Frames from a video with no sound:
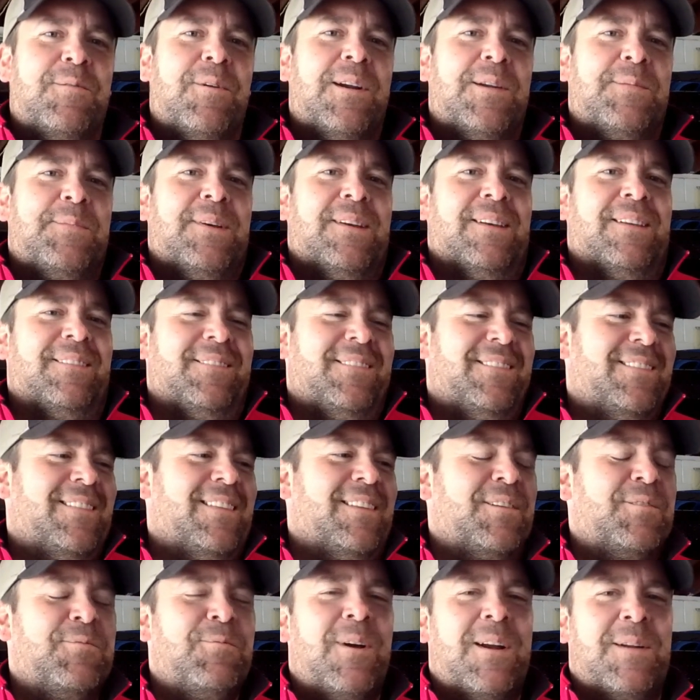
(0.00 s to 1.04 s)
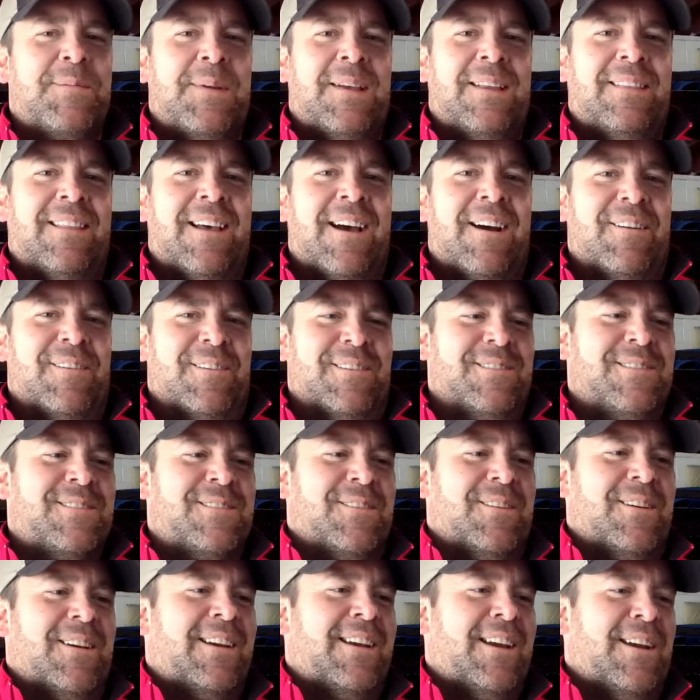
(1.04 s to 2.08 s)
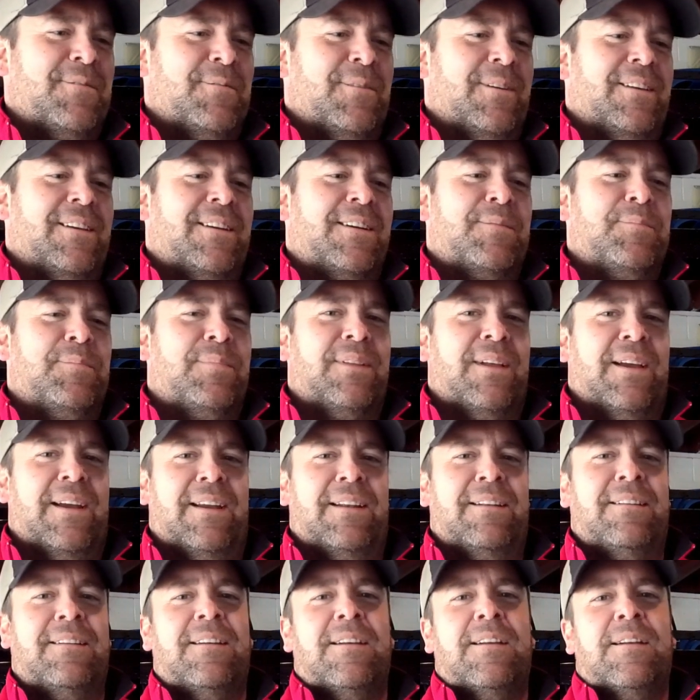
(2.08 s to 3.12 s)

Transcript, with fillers: quite a bit quite a bit louder so I can't really complain